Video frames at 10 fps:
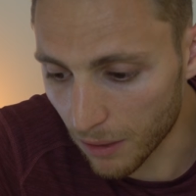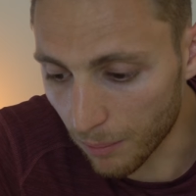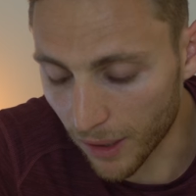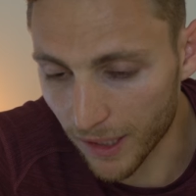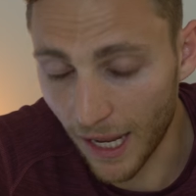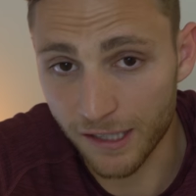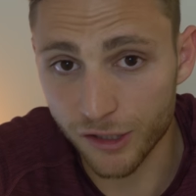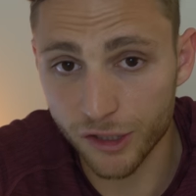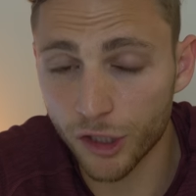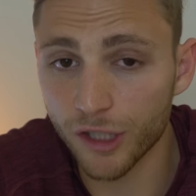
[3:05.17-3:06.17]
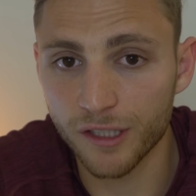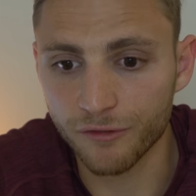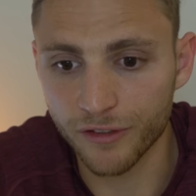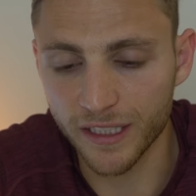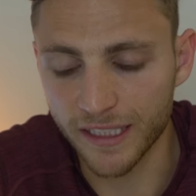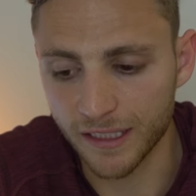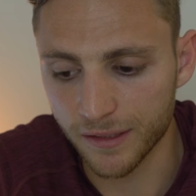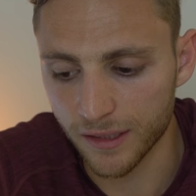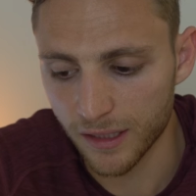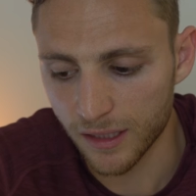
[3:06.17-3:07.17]
But I just couldn't
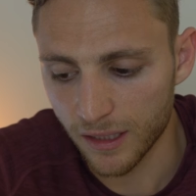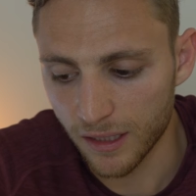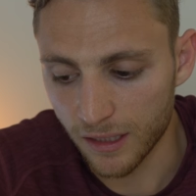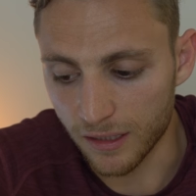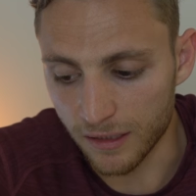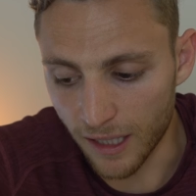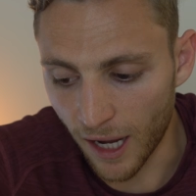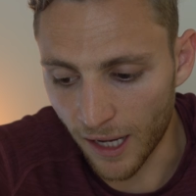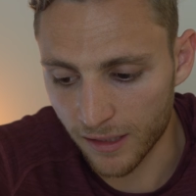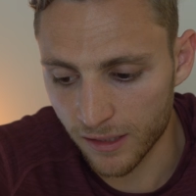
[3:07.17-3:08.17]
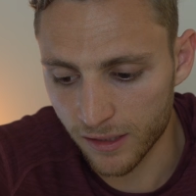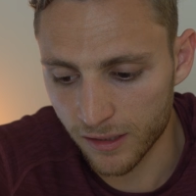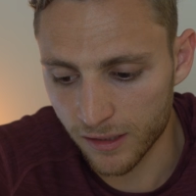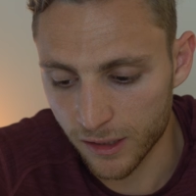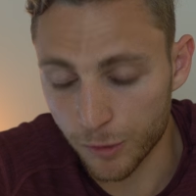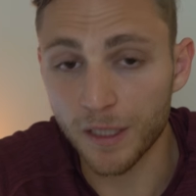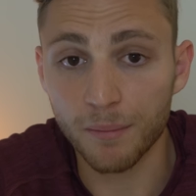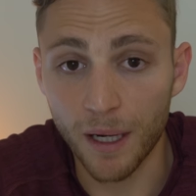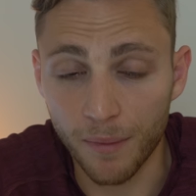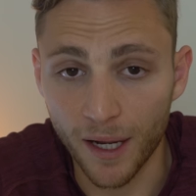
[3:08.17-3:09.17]
really not speak
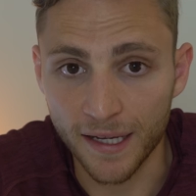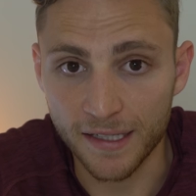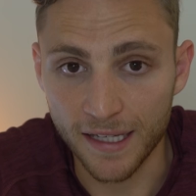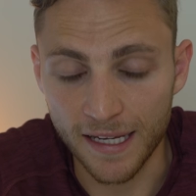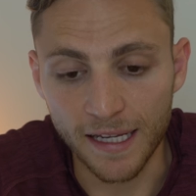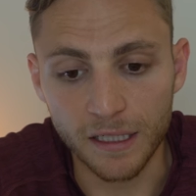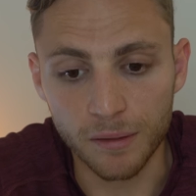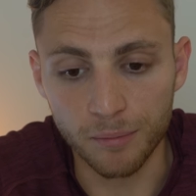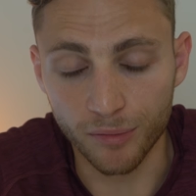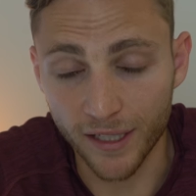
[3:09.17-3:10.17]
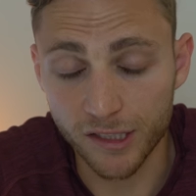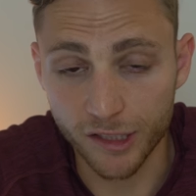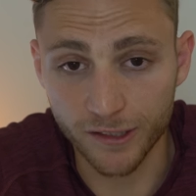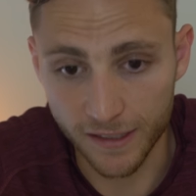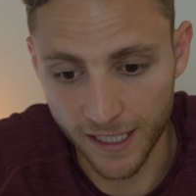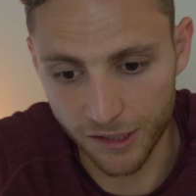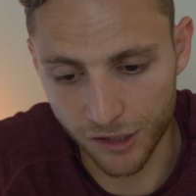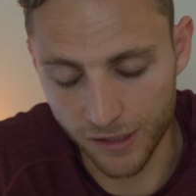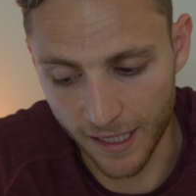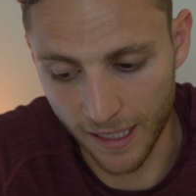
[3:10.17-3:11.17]
my mind and bring it to your
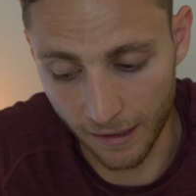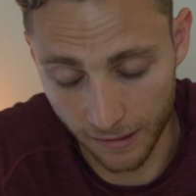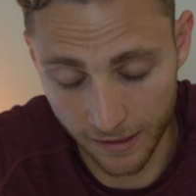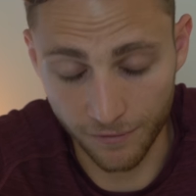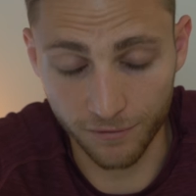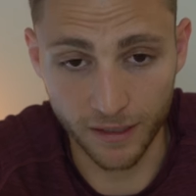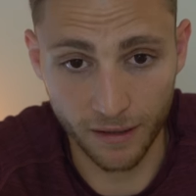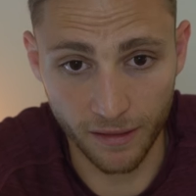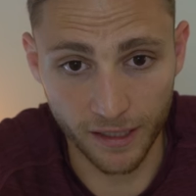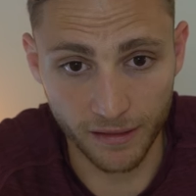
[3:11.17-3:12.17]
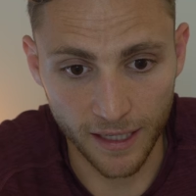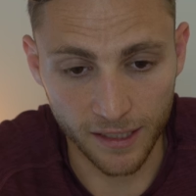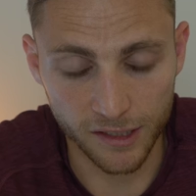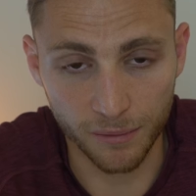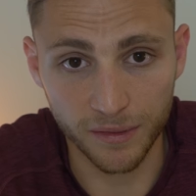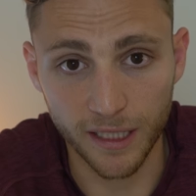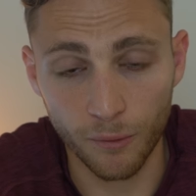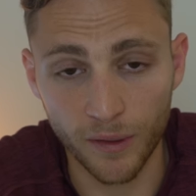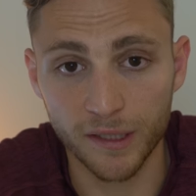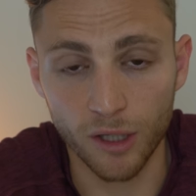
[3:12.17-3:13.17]
attention that I definitely think that it's something that
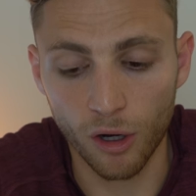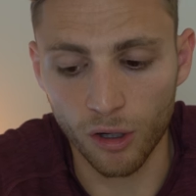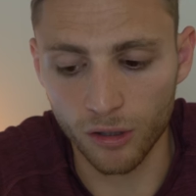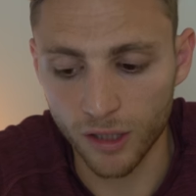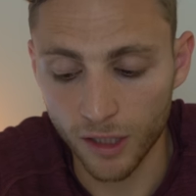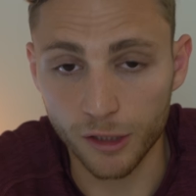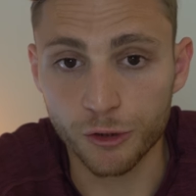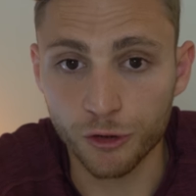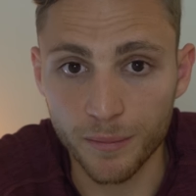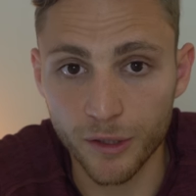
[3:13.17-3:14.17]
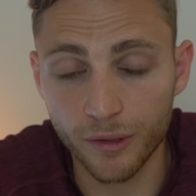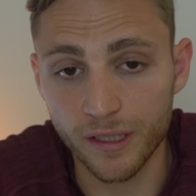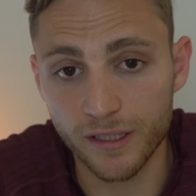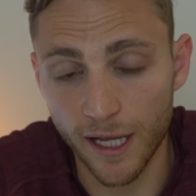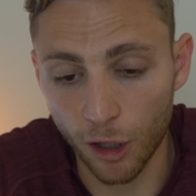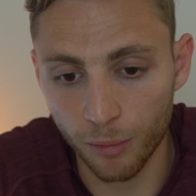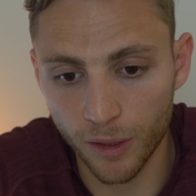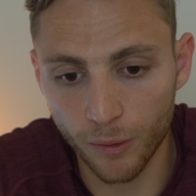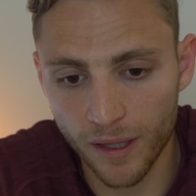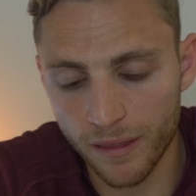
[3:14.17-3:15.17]
we can all contribute into
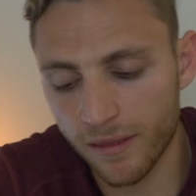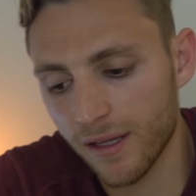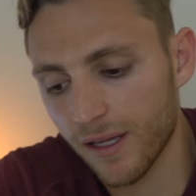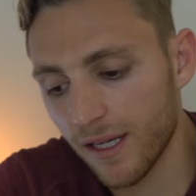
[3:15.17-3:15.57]
helping with.